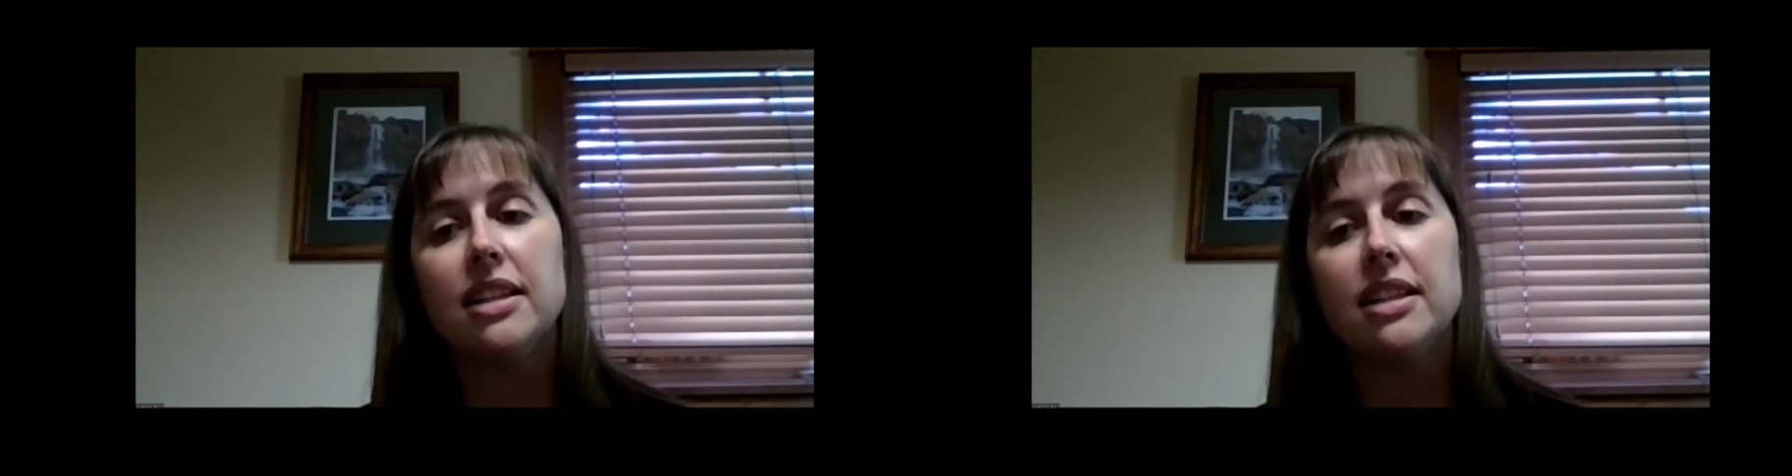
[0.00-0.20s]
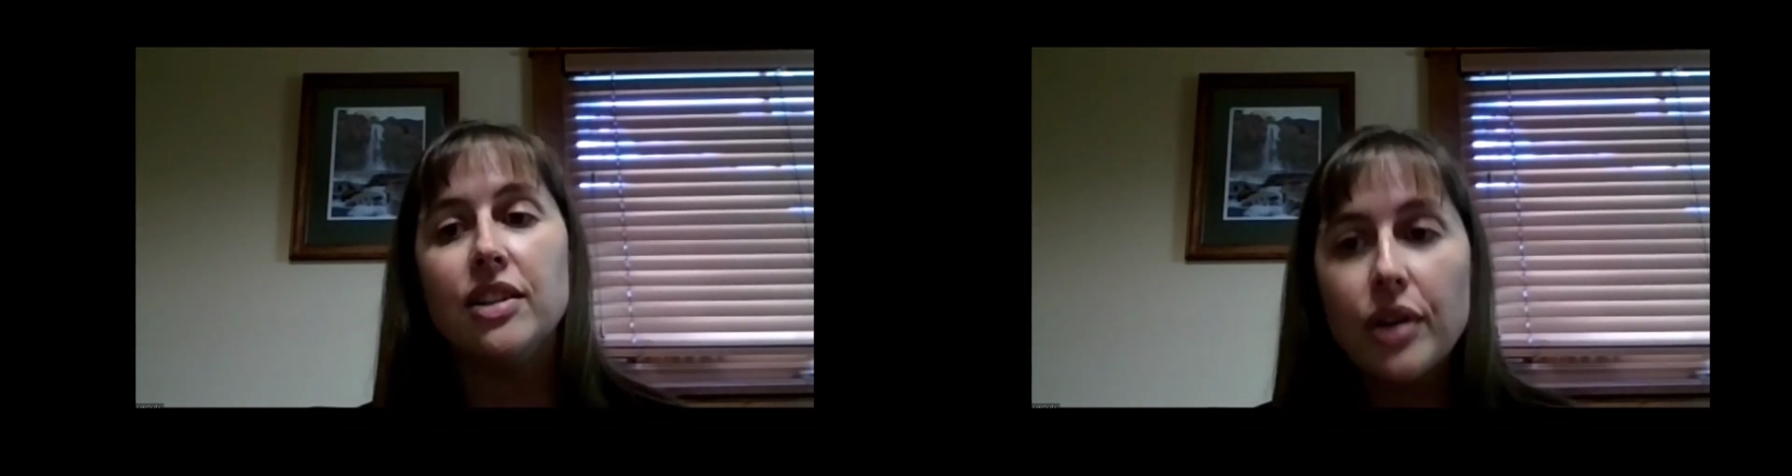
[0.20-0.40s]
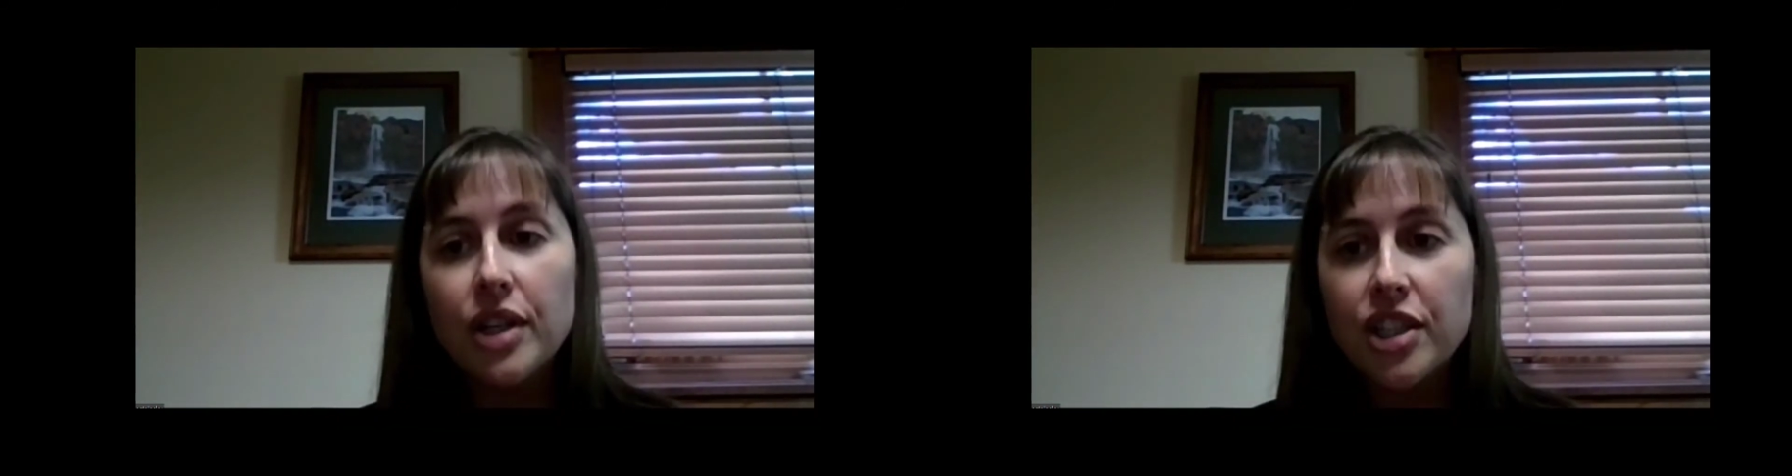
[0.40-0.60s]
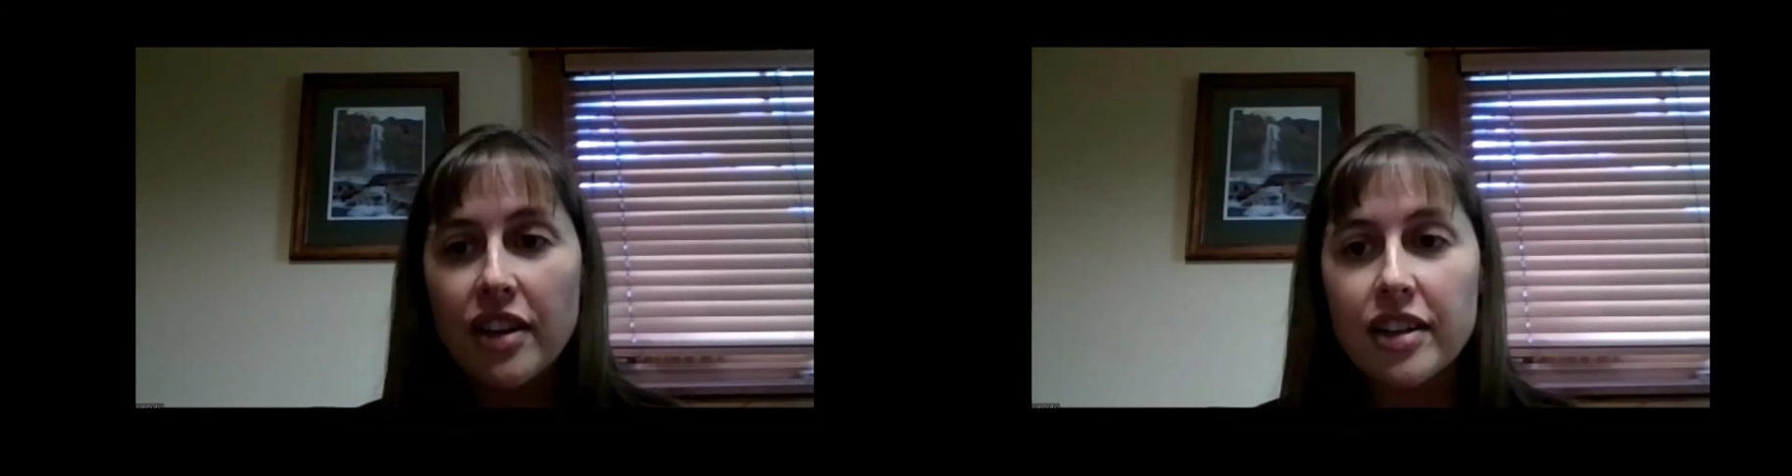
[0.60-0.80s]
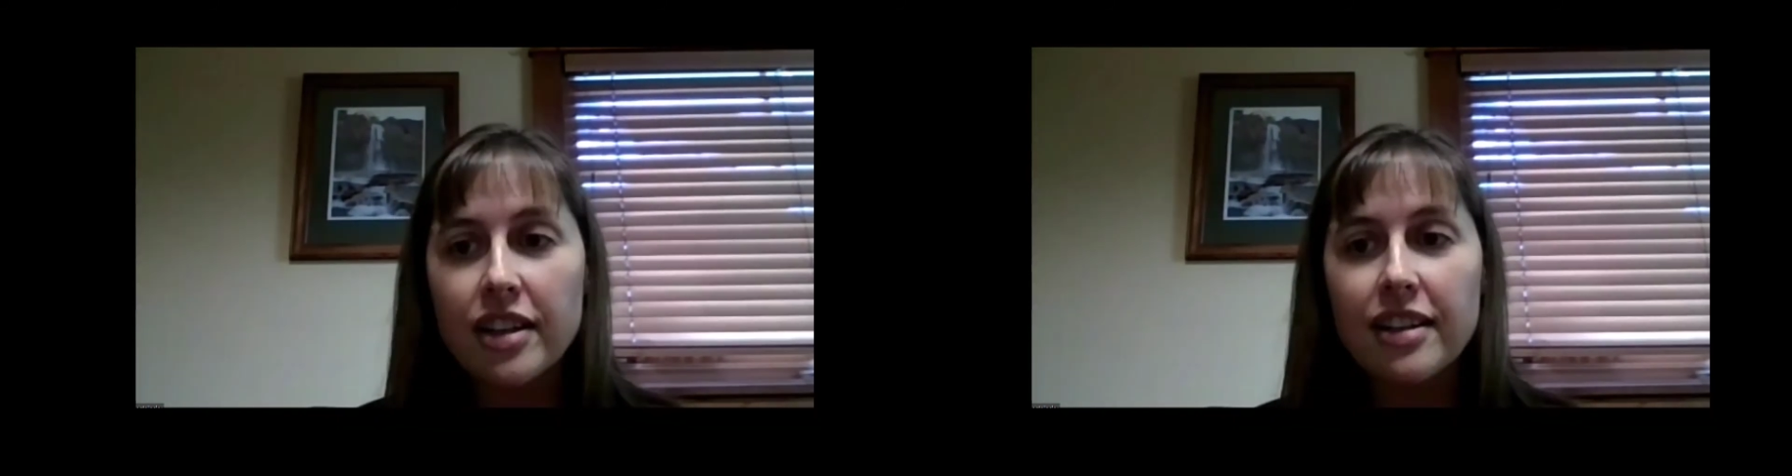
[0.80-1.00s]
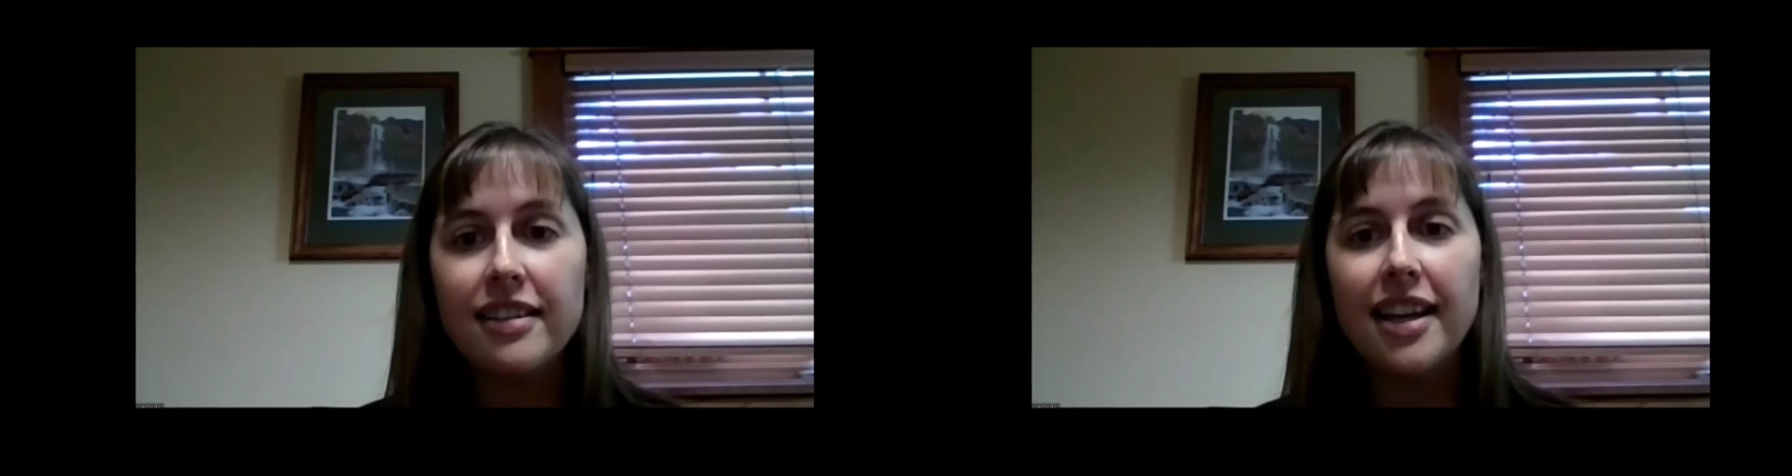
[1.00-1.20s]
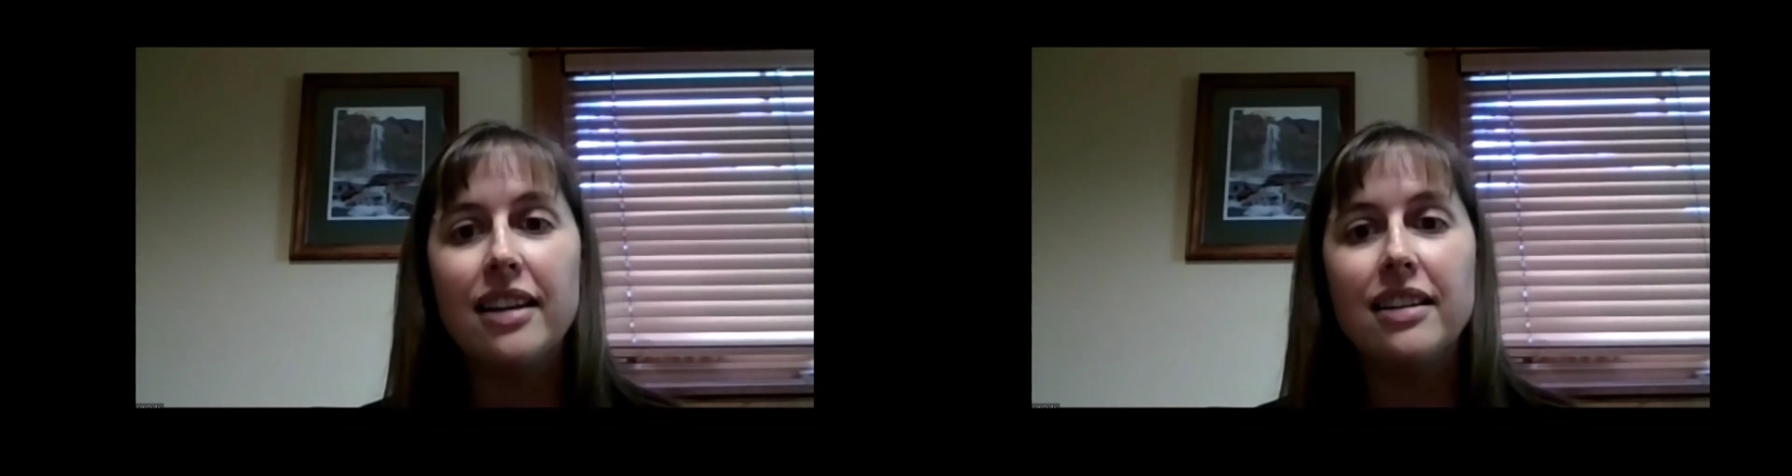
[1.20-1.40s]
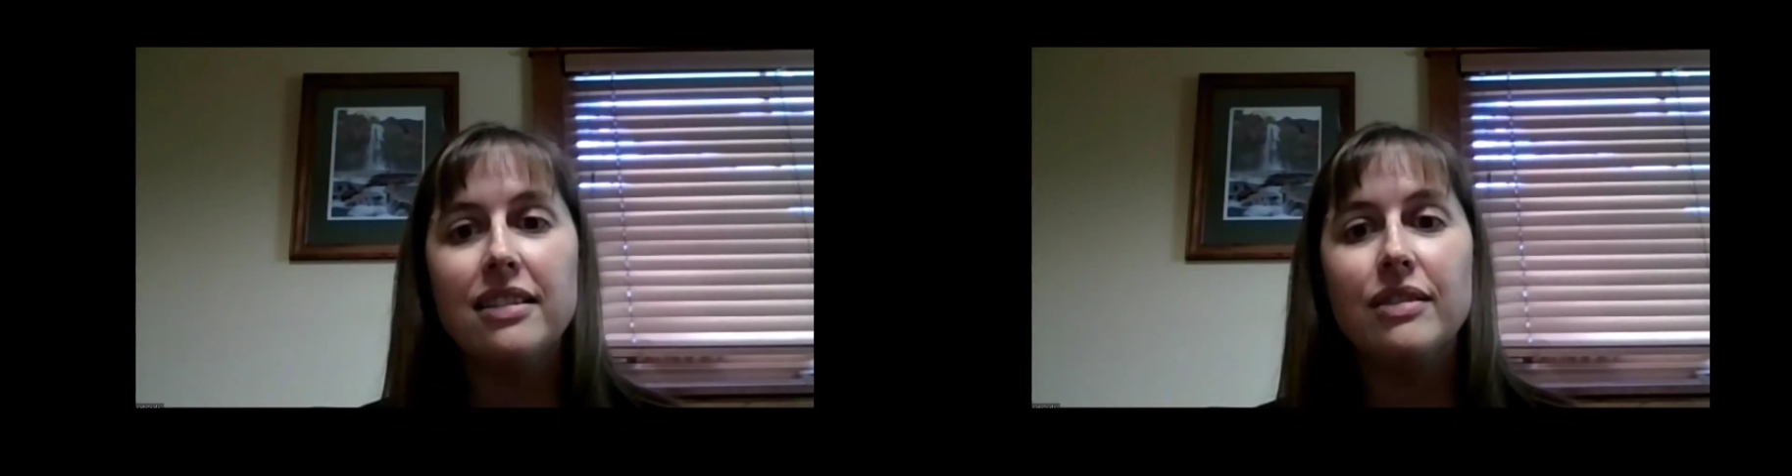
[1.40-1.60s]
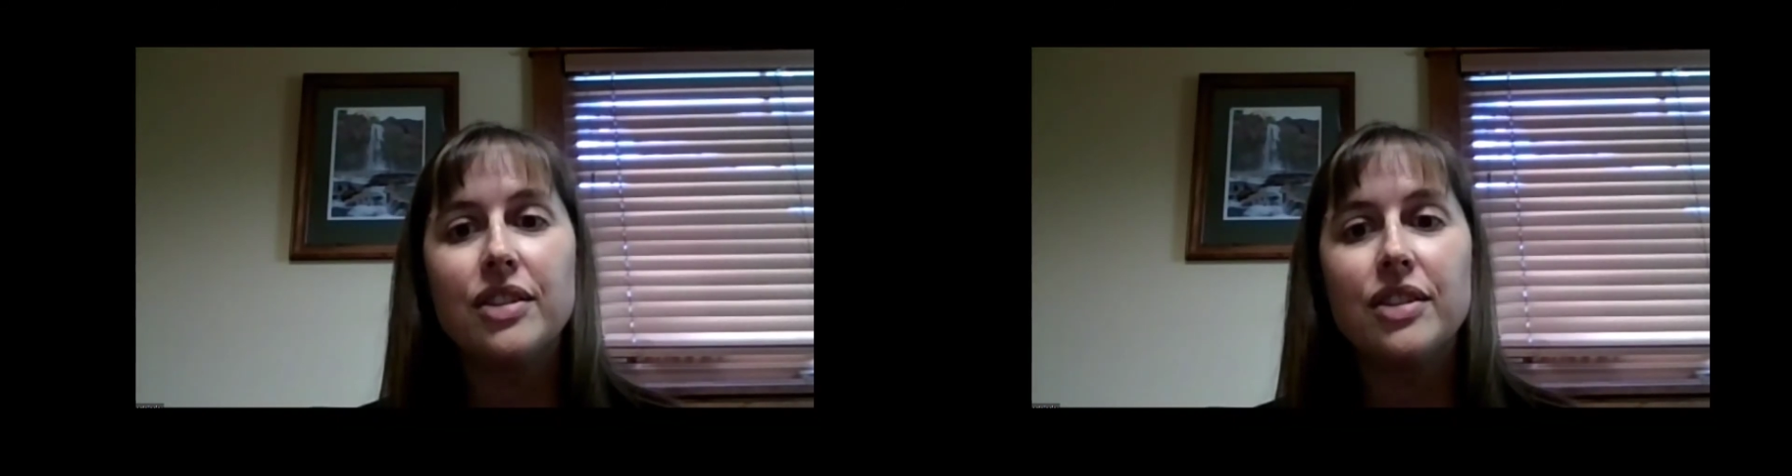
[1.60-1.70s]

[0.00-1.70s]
to know each other and